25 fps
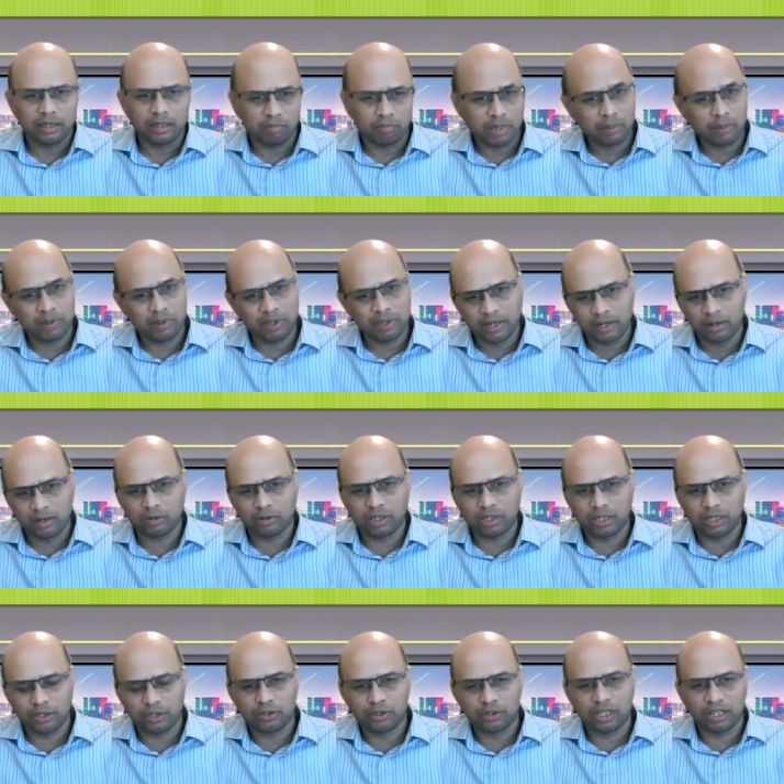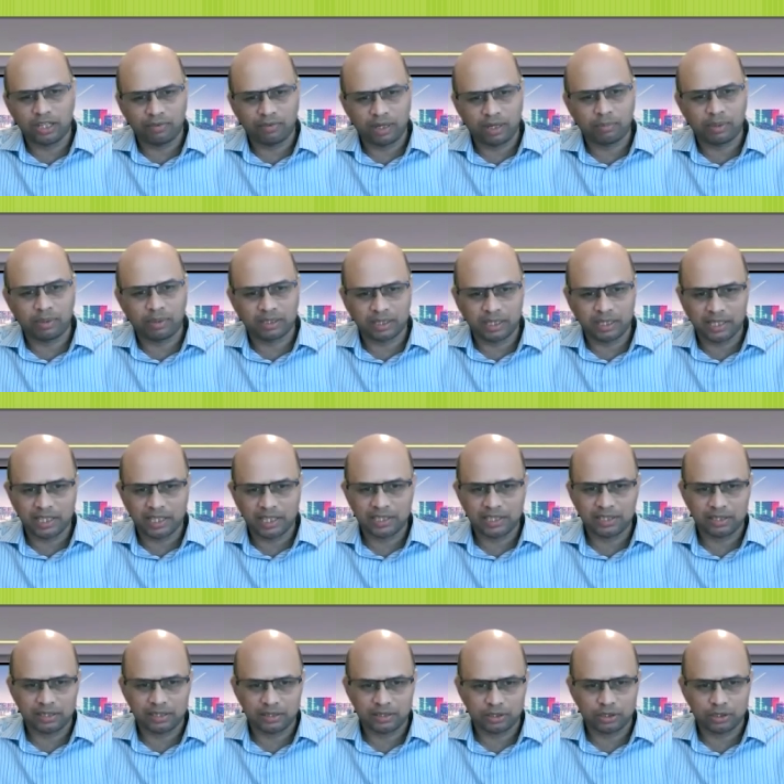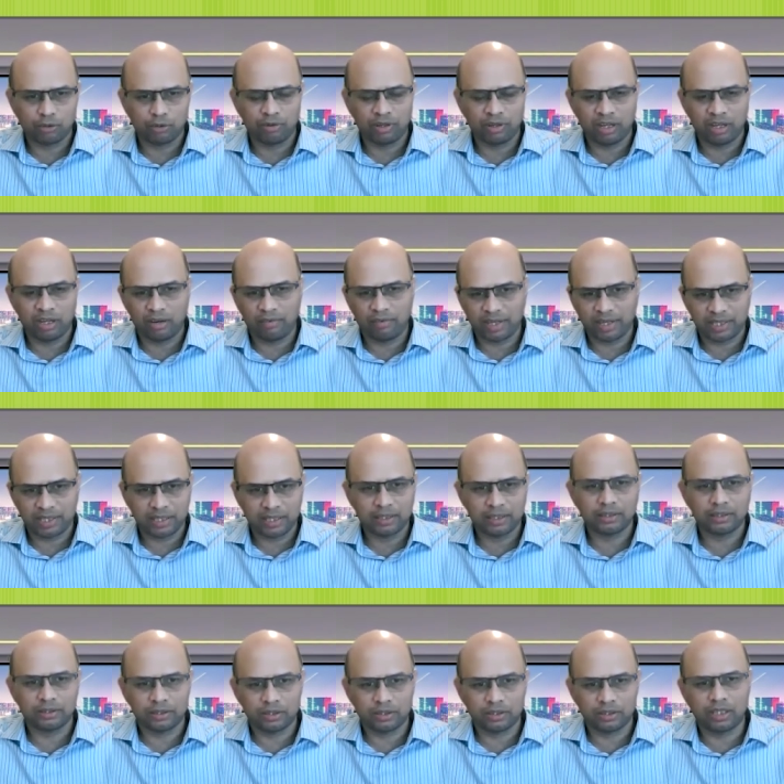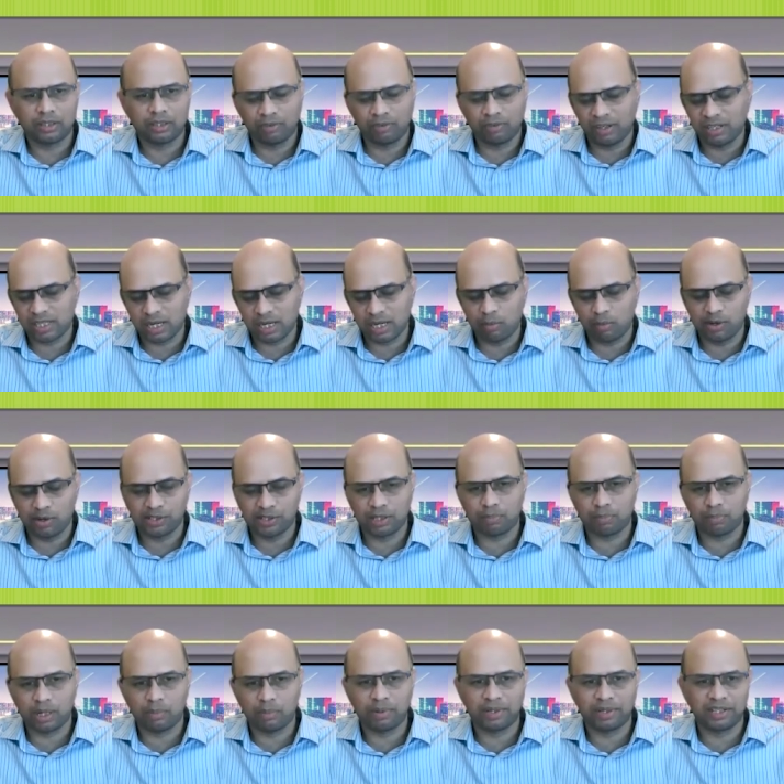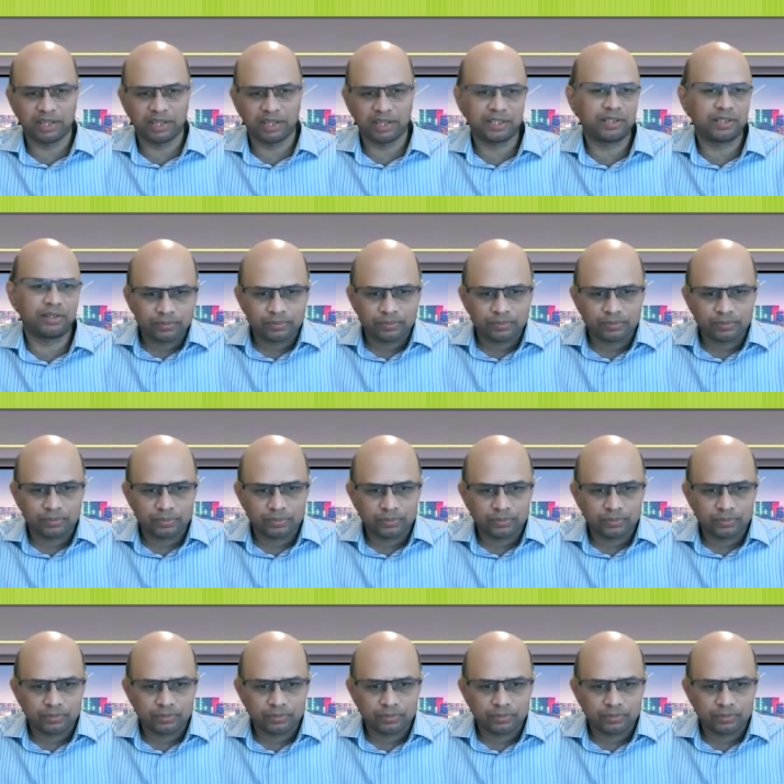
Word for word: maybe thirty, thirty-five percent. So we oh. evicted, so, and we stabilize the property right now. Well,